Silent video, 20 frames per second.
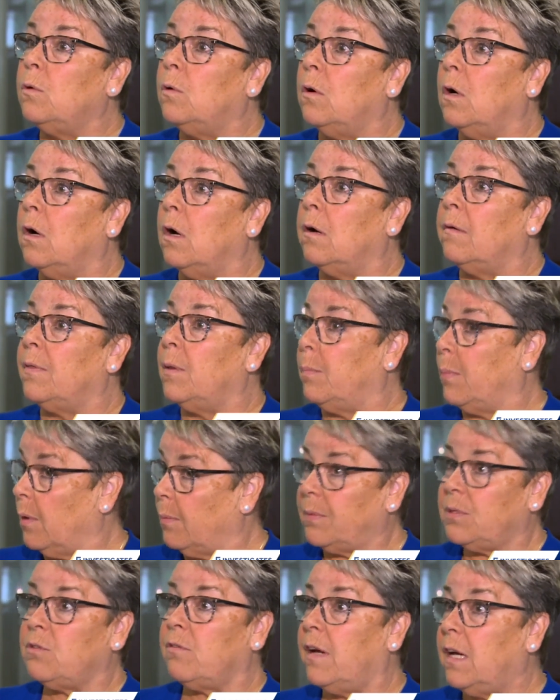who are the
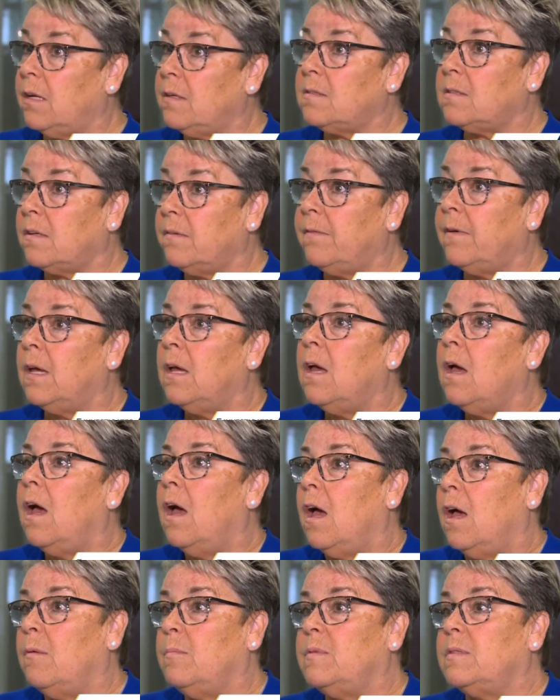perpetrators of
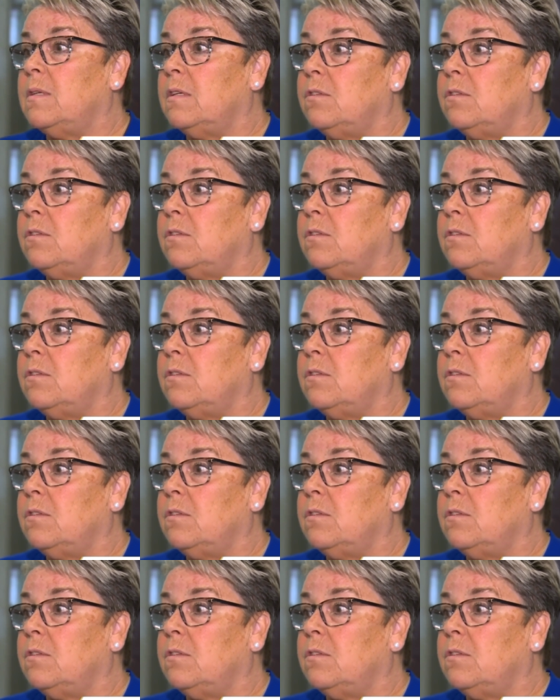um,